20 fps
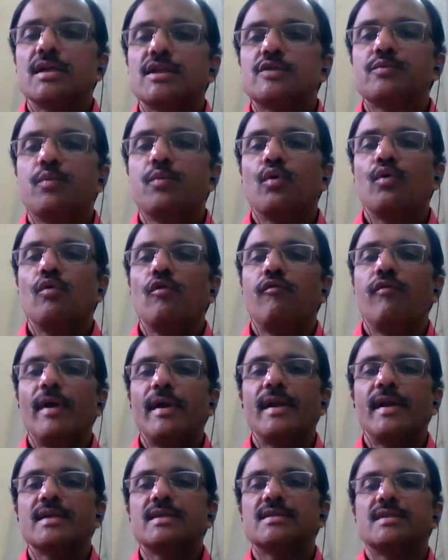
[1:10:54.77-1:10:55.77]

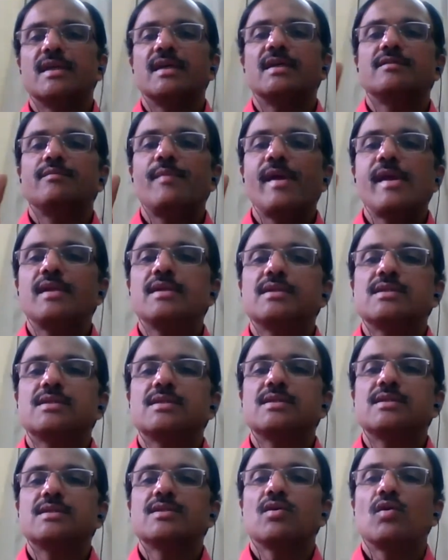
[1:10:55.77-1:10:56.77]
sporophytic stage means
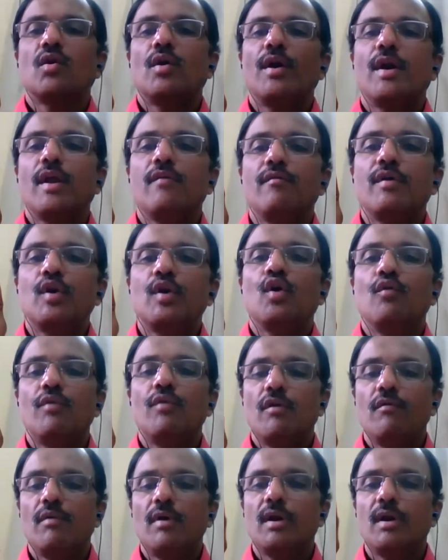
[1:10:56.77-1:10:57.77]
already we know very
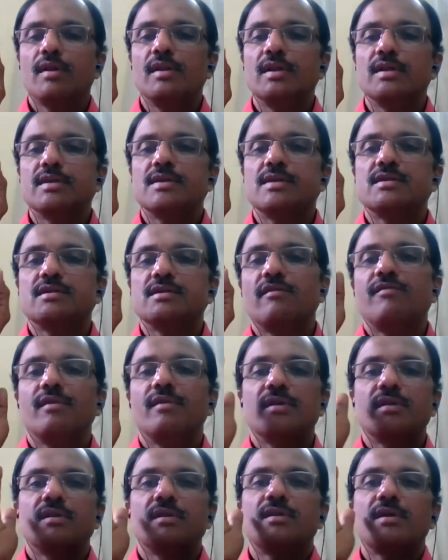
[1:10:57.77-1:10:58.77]
well this is of in
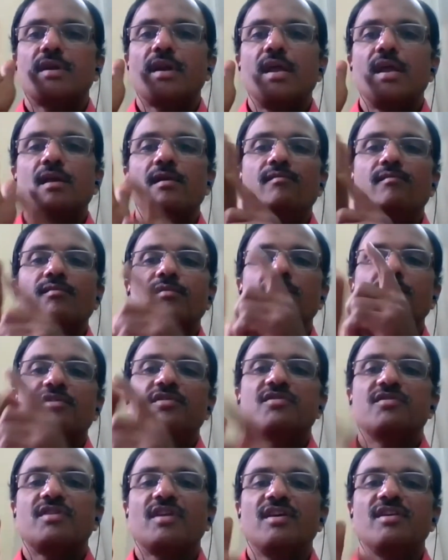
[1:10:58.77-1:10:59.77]
three
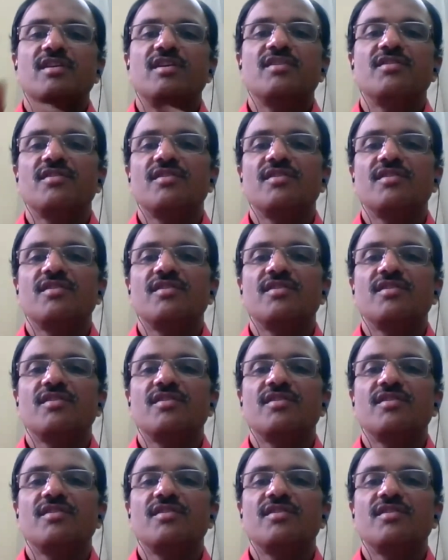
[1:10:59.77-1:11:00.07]
stages